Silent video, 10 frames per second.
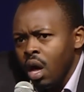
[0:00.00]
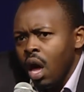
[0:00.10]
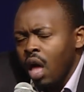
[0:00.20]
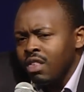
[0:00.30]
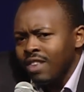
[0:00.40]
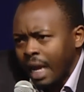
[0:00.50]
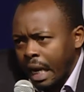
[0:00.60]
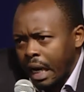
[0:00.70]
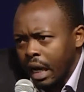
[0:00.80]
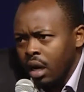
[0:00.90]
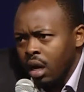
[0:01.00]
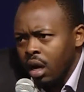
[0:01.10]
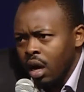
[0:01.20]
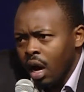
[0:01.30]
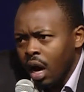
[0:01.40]
And secondly,
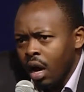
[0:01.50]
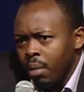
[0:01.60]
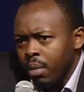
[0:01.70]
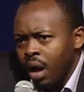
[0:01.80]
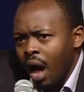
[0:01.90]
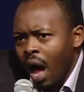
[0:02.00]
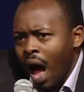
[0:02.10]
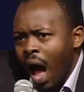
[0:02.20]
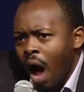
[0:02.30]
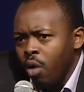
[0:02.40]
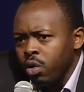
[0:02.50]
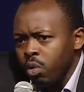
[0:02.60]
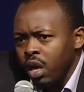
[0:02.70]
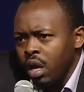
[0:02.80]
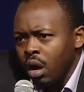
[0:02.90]
how do
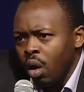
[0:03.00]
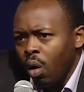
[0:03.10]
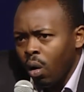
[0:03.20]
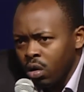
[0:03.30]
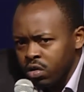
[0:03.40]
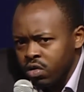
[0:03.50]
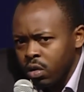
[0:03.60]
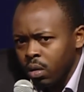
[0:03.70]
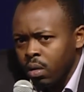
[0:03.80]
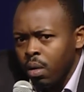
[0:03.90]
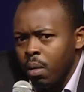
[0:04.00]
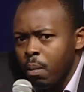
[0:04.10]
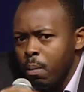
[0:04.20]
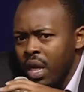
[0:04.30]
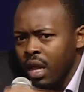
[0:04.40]
we also
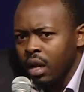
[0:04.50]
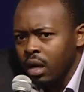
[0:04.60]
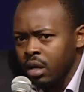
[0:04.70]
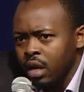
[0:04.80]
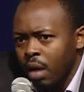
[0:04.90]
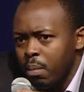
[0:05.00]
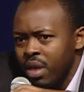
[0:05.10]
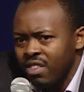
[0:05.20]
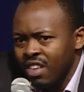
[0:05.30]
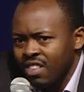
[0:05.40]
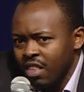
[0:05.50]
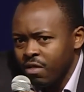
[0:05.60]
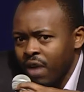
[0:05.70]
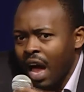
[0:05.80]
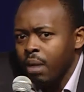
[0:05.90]
build a business that's
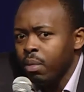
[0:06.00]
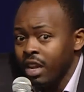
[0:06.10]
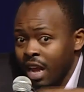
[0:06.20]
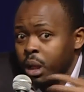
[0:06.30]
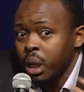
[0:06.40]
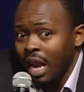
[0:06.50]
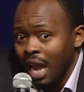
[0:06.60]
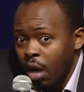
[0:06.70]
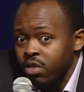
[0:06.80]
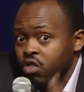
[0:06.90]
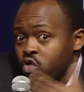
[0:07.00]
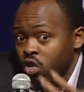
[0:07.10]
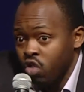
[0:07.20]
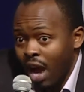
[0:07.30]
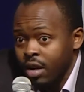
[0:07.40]
viable and actually allows us to
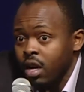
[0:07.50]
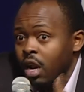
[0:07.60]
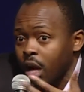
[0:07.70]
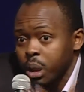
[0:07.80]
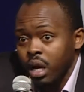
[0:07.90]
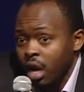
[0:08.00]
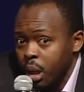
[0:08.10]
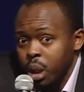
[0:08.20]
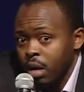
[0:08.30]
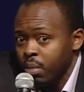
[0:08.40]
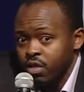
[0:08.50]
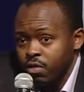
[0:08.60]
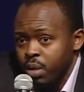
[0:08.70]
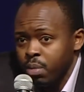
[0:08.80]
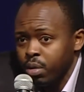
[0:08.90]
attract larger and larger numbers of
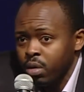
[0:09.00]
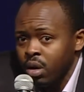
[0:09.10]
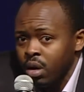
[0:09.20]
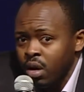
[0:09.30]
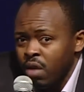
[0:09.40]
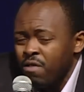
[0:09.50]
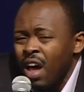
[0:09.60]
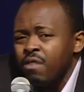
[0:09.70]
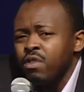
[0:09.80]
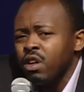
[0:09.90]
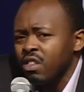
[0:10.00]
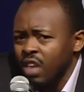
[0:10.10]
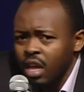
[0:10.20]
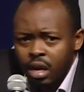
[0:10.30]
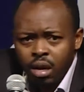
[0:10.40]
people? 5 years
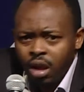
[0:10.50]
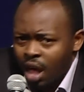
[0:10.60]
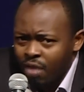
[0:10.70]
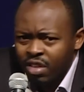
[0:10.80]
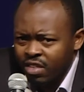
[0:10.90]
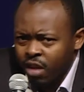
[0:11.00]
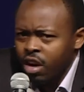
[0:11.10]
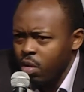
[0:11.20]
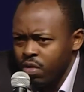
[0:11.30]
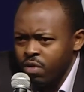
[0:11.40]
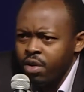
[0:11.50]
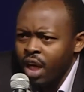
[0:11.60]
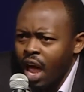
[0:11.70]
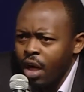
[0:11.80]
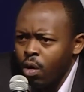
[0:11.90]
in, having started with very
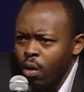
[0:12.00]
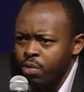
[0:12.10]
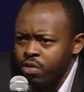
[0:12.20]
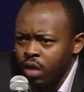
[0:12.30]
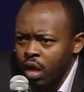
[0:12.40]
high hopes,